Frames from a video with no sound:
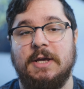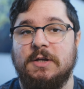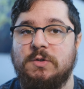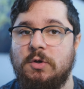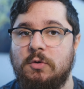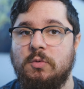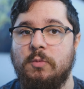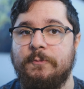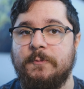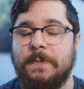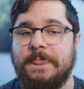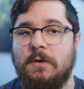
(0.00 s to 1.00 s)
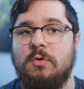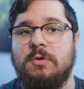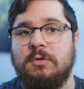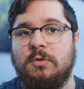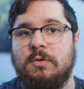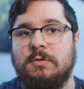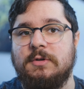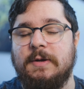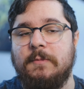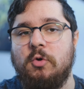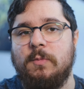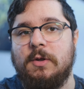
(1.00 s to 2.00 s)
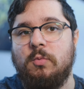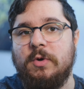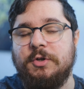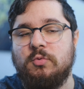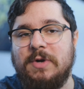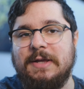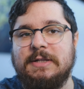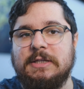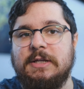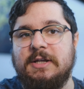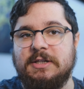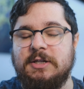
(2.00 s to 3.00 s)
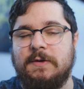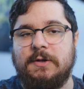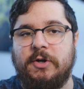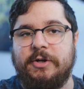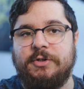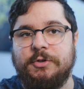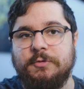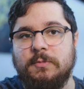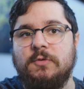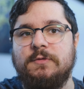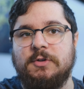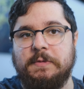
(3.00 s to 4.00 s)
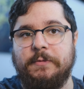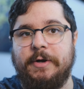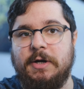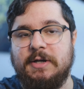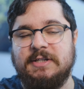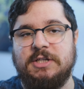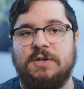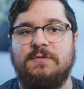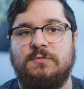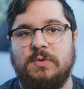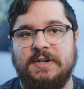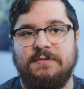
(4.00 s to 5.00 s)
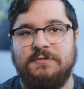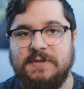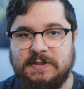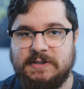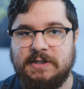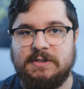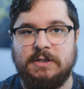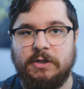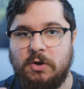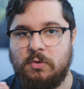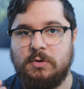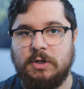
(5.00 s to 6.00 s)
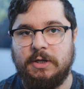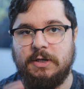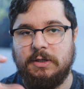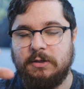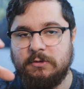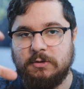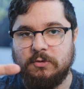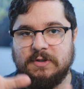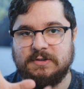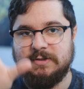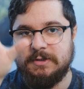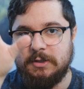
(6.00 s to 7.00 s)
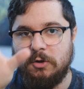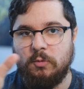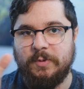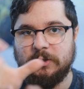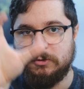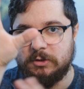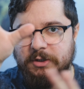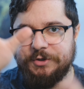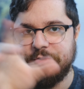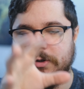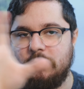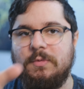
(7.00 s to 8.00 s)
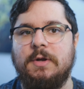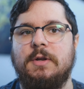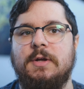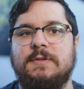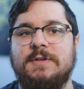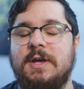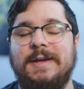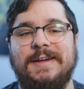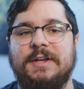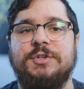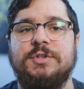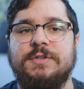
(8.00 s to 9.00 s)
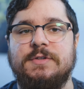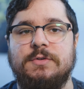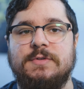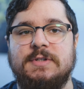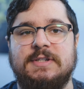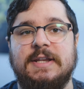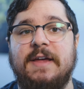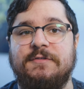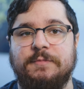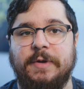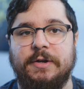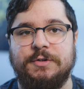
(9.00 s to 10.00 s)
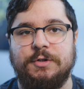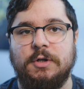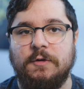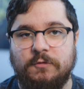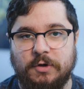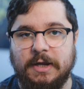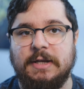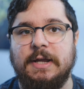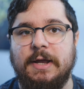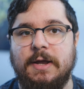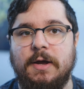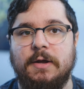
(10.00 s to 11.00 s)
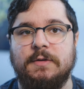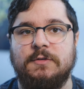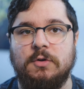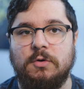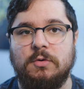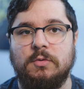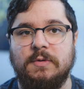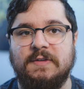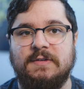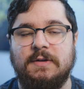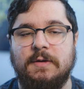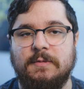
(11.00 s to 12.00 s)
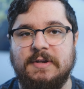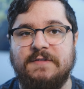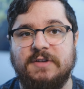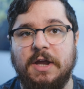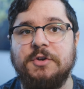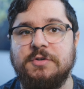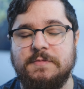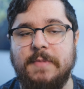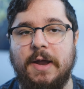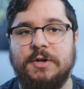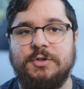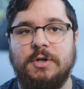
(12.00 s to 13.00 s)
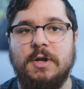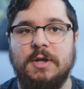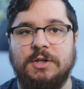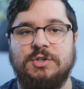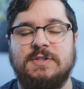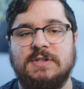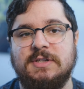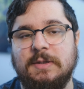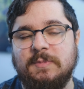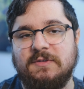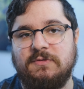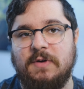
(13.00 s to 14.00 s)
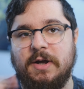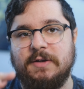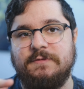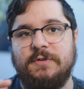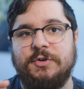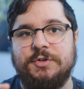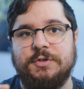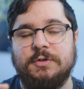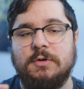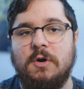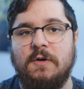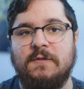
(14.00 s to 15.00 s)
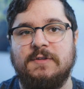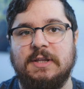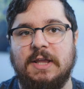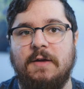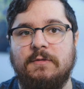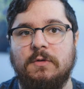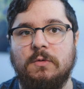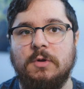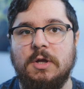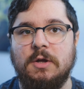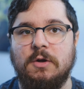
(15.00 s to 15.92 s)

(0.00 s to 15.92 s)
So on a MOBA, when you right click and tell a character to move somewhere, instead of running physics and calculating, this slope and collision and whatnot, it just uses a nav mesh for any AI. So it's a navigation mesh. It's just a simplified version of the level